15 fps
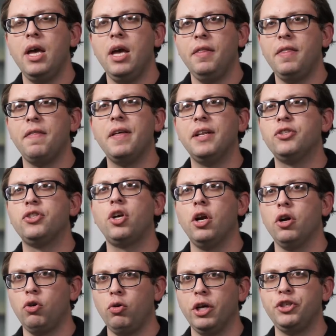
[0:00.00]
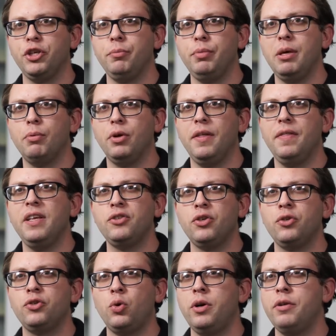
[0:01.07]
that then start crushing people. And these
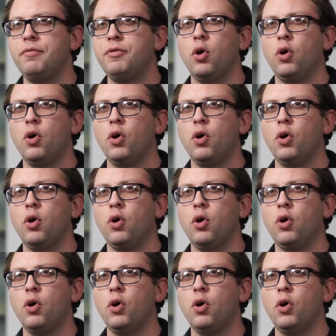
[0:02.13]
are sort of the